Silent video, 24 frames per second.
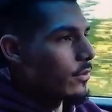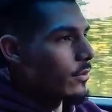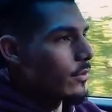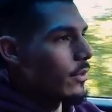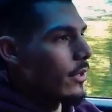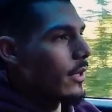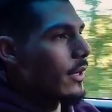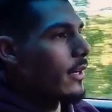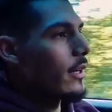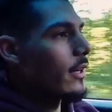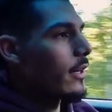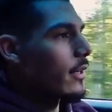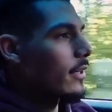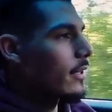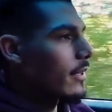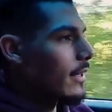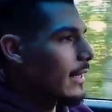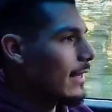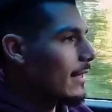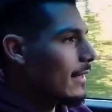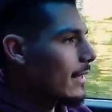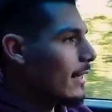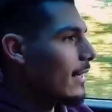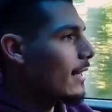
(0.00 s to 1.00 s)
too hard
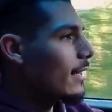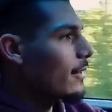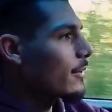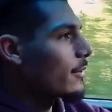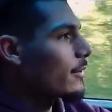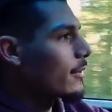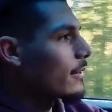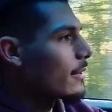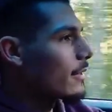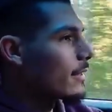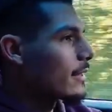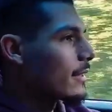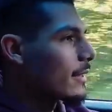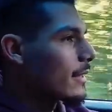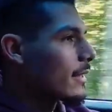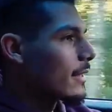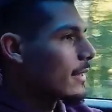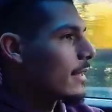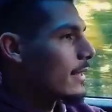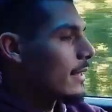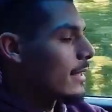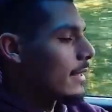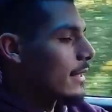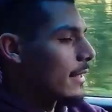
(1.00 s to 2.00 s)
right now,
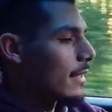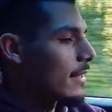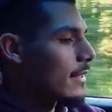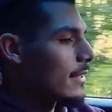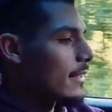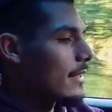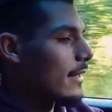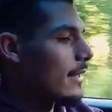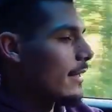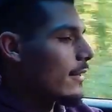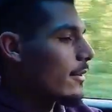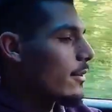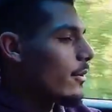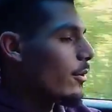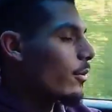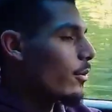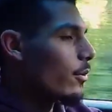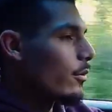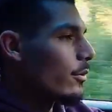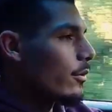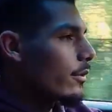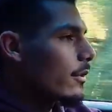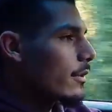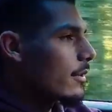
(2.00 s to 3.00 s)
it's still
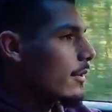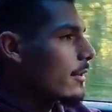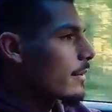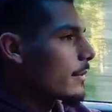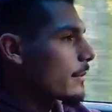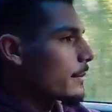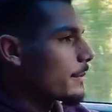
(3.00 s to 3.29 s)
cold,